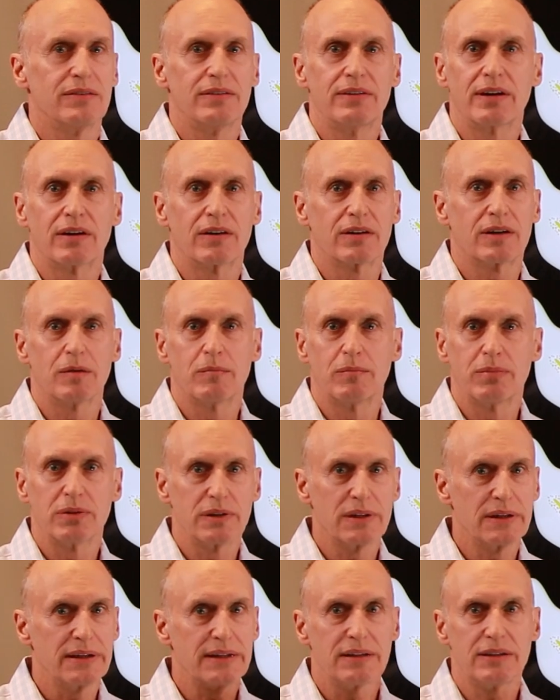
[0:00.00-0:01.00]
they're
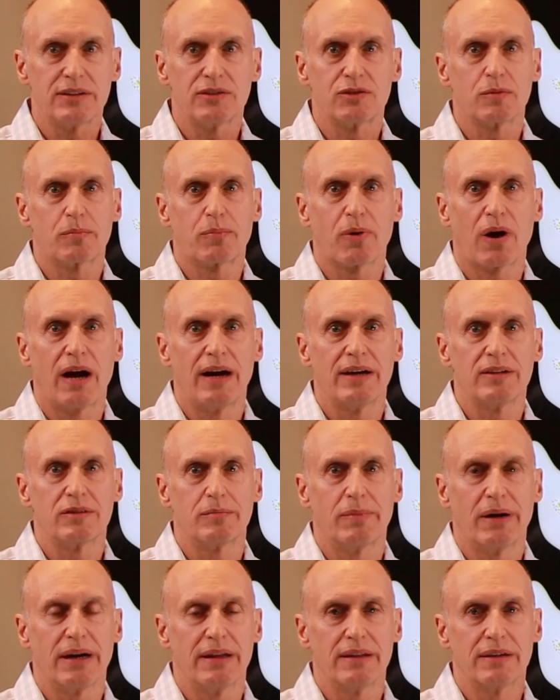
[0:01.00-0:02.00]
completely
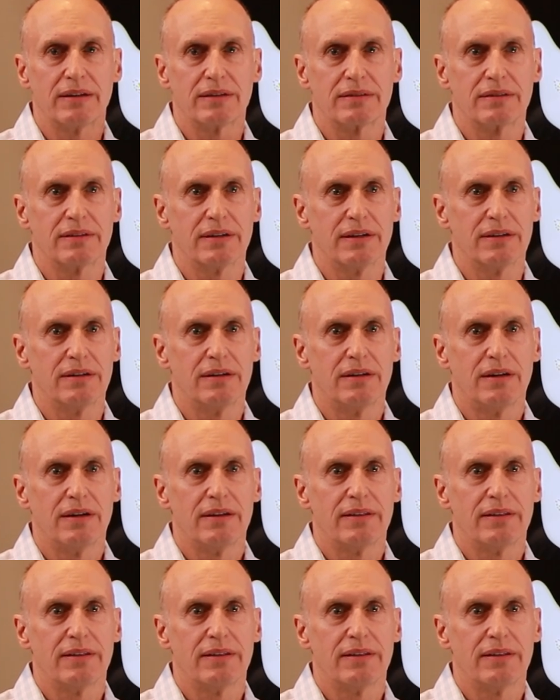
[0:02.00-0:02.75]
surprised by this, that